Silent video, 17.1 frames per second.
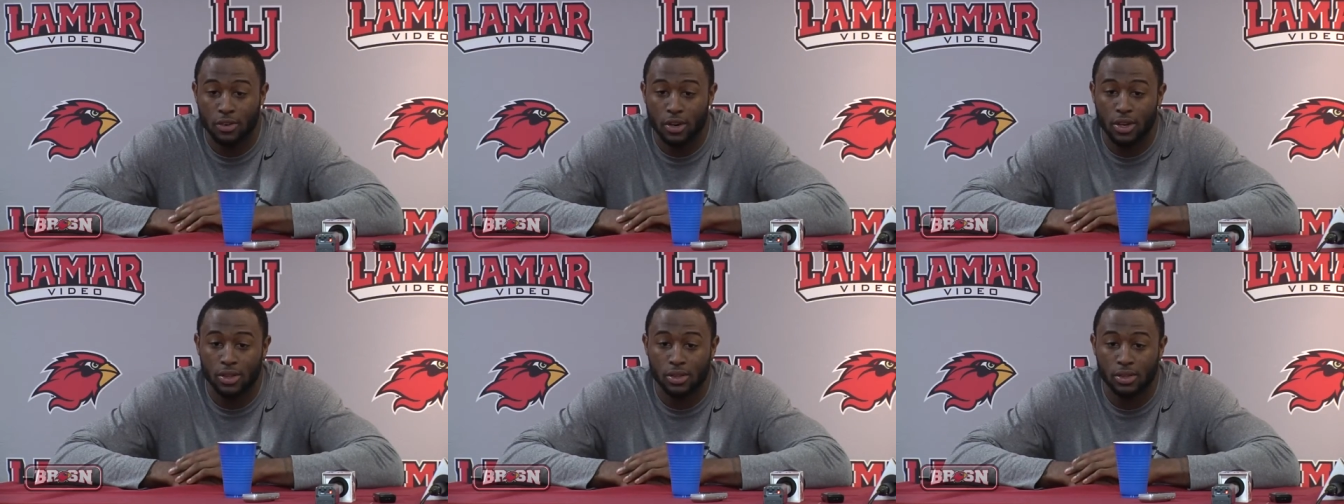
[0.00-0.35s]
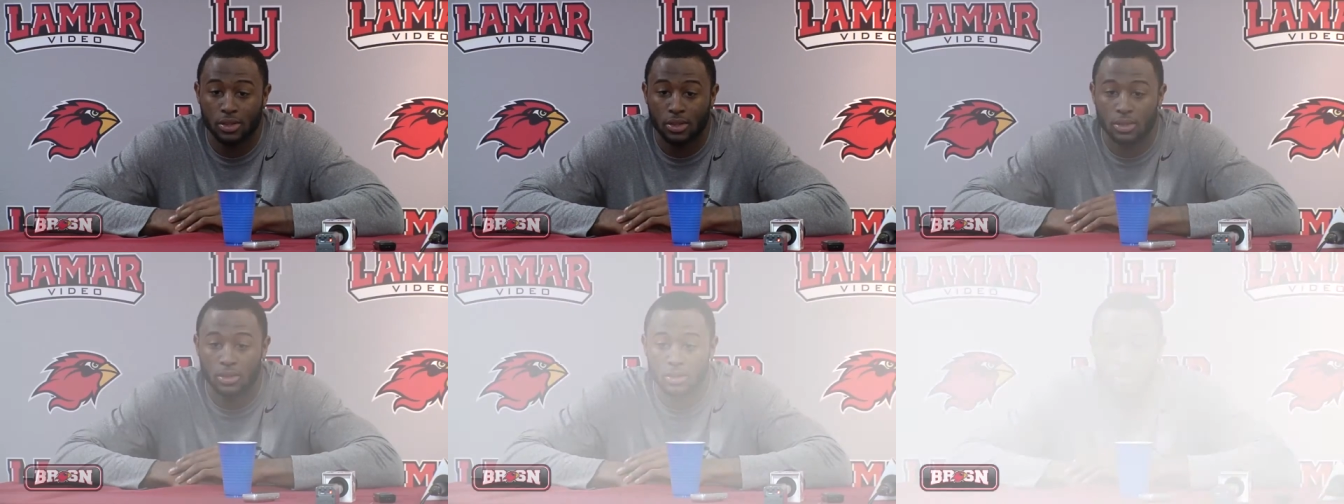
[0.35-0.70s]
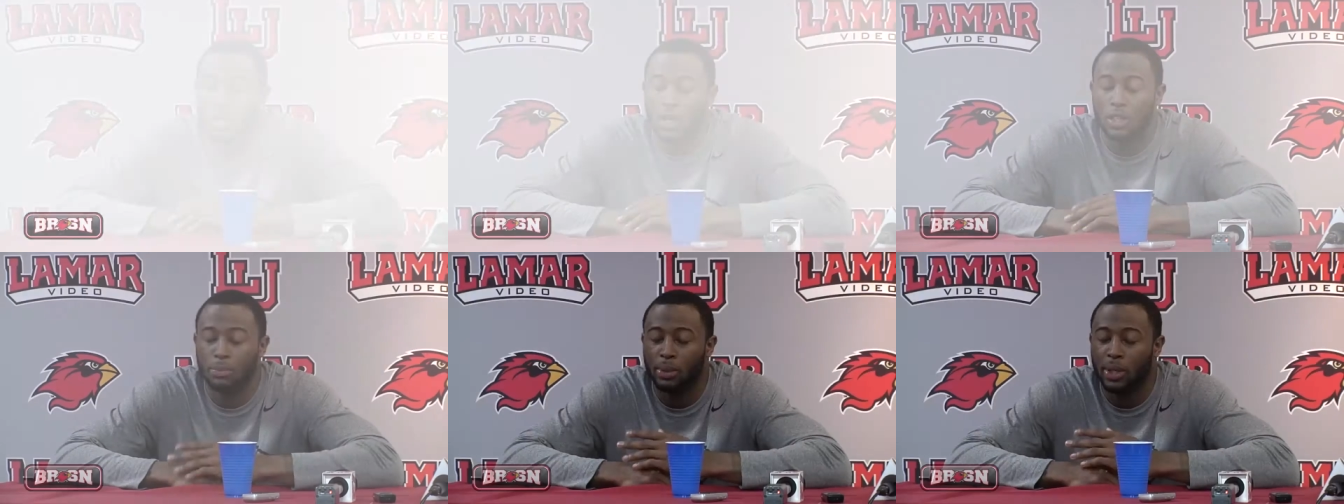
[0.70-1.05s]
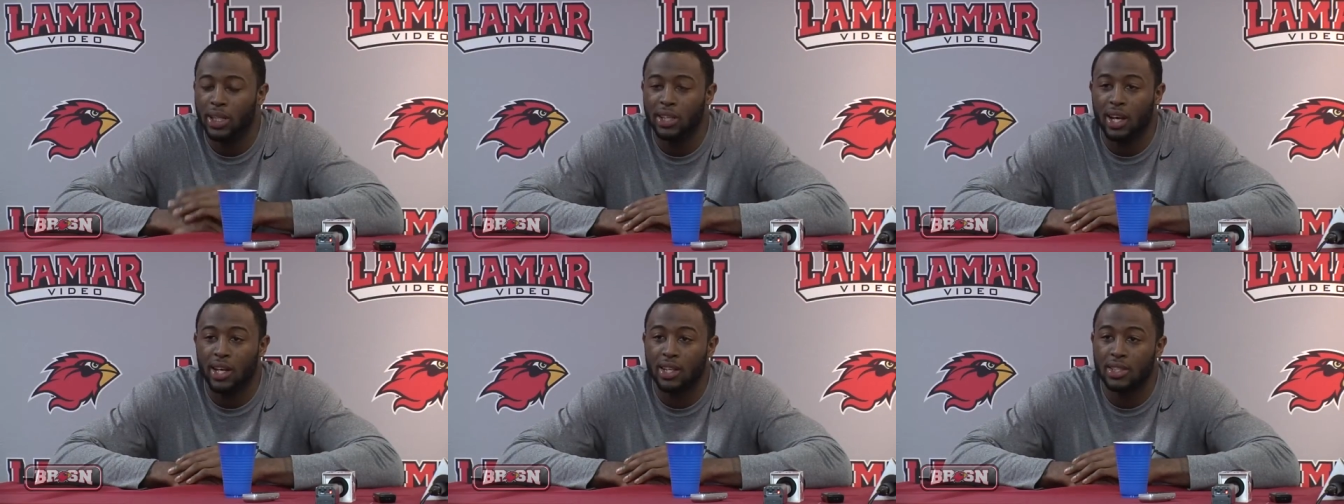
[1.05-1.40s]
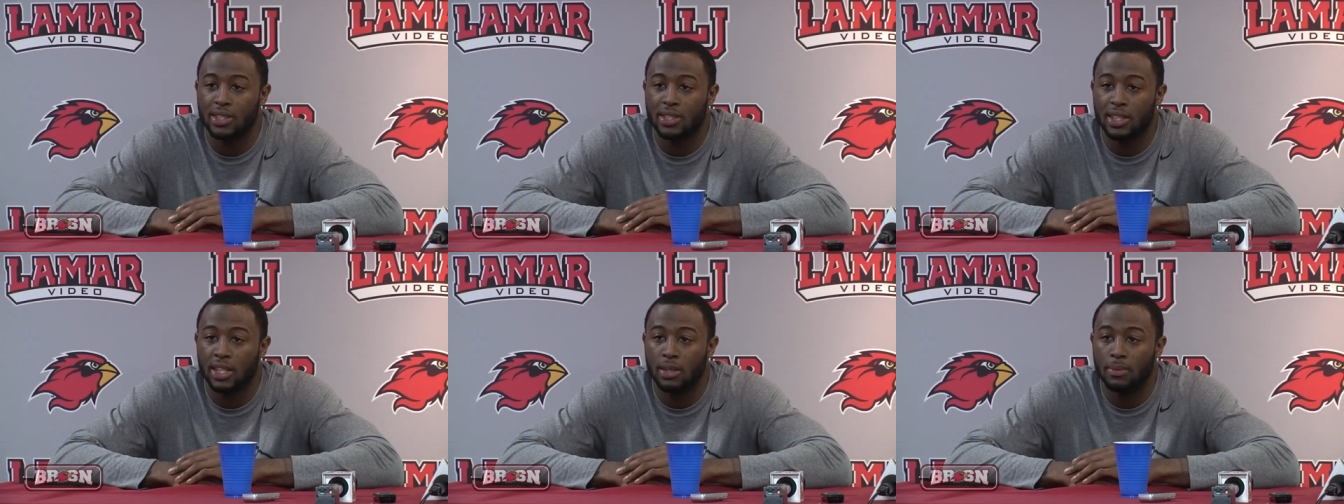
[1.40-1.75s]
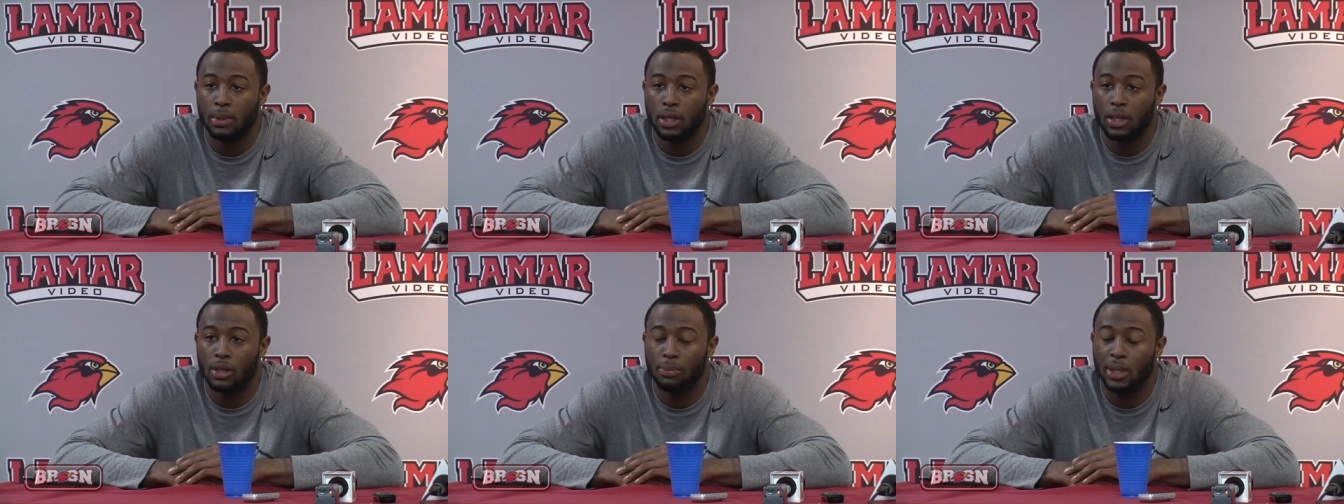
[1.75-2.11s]
further. To play together as a team
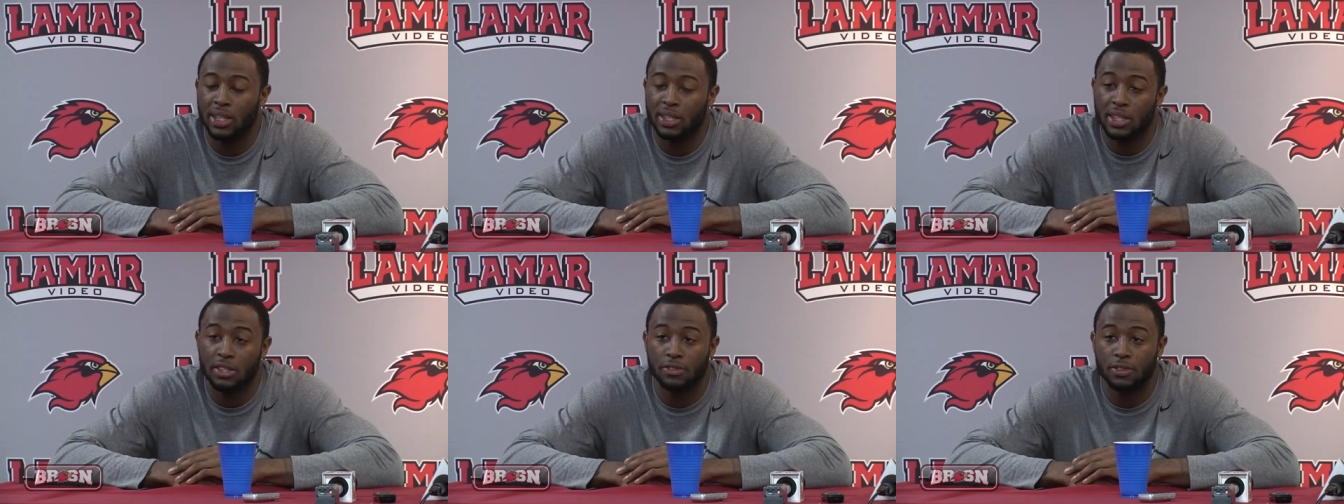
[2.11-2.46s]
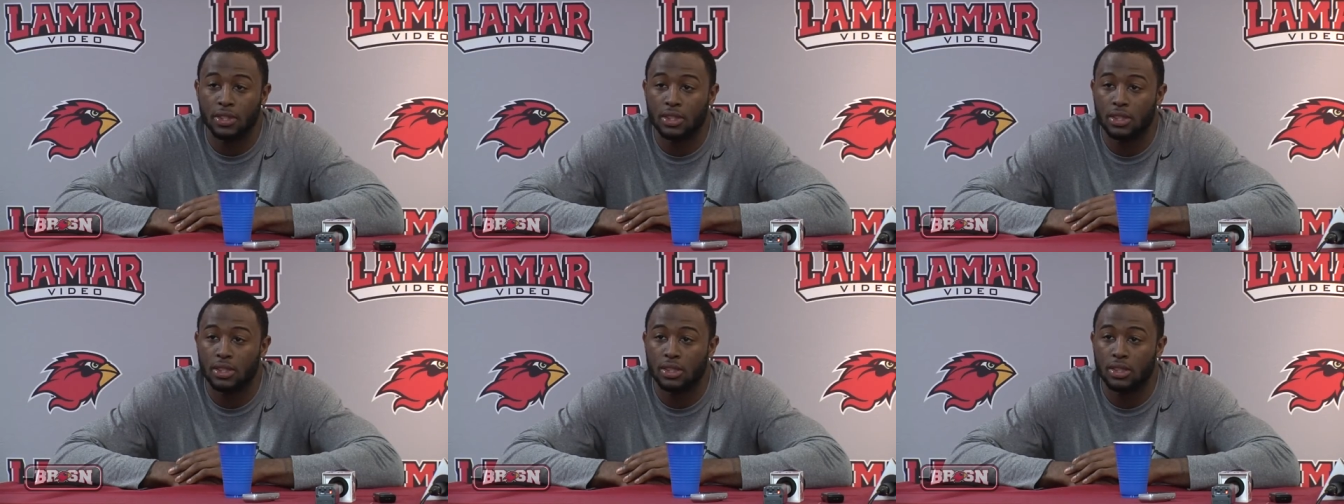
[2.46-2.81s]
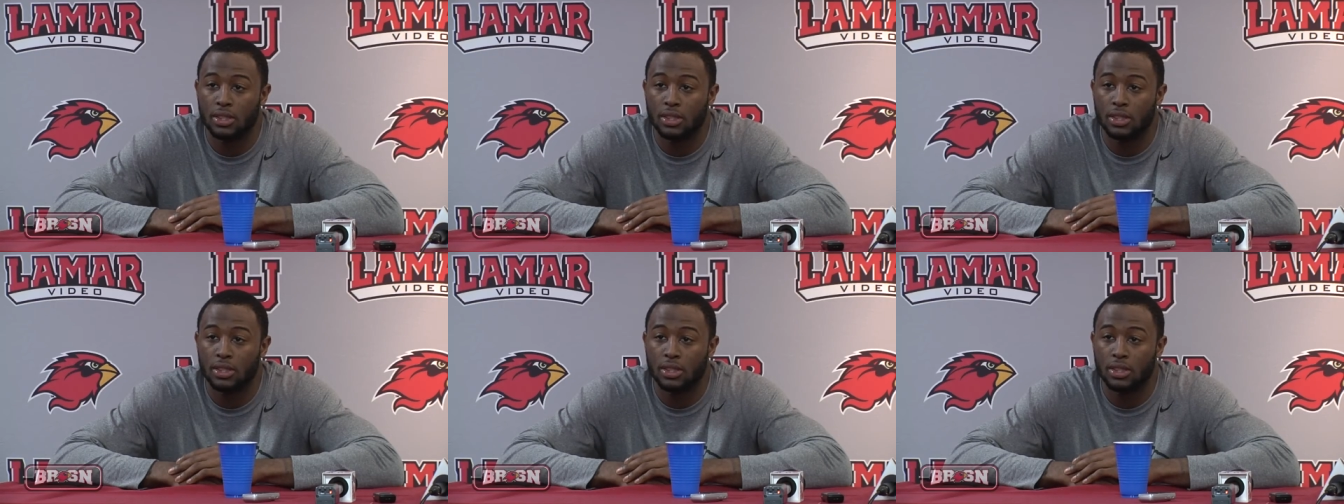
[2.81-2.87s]
and play defense,